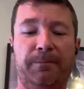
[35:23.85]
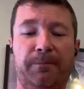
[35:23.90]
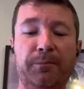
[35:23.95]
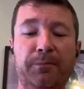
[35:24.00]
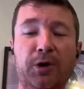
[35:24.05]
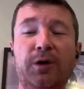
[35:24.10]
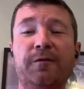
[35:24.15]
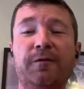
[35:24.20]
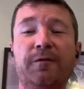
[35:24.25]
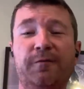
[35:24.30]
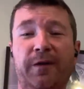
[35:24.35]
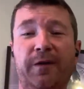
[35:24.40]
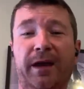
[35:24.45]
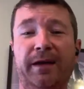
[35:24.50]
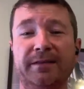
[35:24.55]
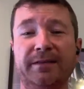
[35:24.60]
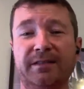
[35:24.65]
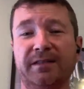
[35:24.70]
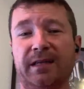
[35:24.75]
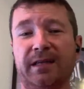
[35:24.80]
book
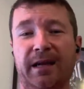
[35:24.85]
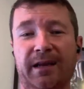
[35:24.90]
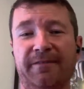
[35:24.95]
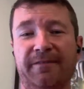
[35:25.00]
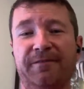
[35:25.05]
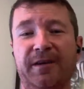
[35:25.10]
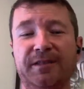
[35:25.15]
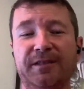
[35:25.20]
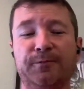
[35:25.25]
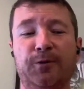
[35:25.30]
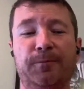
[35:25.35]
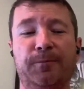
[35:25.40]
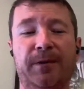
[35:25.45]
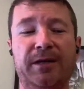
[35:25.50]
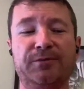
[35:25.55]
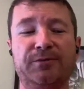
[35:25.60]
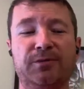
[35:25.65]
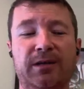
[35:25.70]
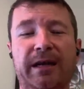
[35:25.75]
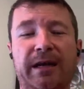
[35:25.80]
fans, because I had a Facebook
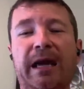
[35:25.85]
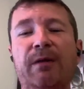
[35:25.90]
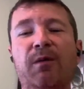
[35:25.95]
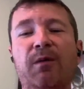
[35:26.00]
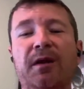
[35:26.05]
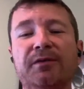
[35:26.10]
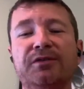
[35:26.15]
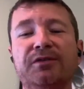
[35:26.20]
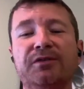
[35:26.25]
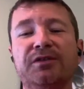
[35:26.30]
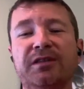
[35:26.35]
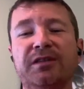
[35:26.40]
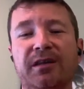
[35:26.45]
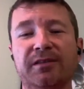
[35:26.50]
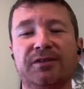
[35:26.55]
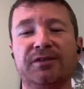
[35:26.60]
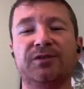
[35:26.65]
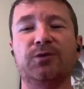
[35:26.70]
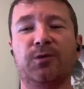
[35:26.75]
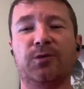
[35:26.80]
page, were like, hey, why don't you tell
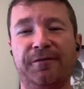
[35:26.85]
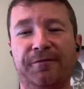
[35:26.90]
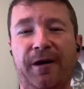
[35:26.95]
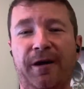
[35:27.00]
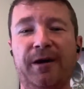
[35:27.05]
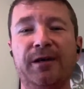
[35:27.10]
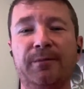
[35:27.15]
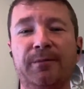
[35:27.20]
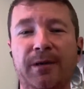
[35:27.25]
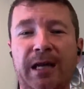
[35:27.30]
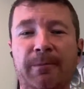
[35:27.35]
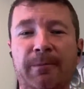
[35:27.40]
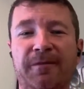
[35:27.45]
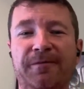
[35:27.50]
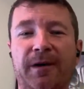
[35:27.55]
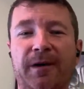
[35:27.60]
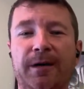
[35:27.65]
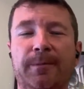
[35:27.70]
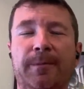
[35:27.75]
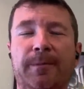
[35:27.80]
the story of how you became a
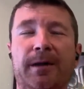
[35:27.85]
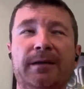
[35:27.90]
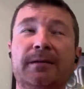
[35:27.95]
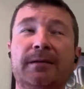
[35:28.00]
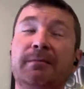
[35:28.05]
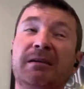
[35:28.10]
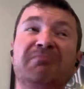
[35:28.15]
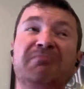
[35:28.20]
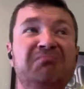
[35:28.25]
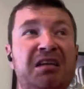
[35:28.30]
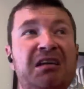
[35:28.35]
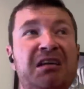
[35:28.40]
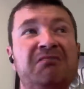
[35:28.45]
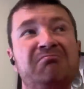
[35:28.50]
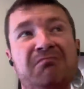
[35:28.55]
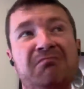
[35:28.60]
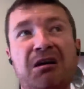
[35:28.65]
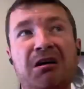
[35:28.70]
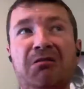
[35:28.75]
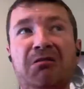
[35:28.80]
fighter pilot? I'm like, yeah,
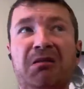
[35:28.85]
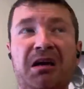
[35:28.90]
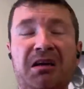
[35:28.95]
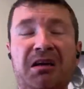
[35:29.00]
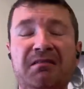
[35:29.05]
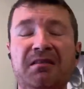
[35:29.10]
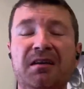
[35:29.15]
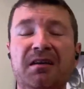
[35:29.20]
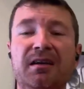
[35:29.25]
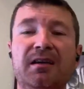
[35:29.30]
okay.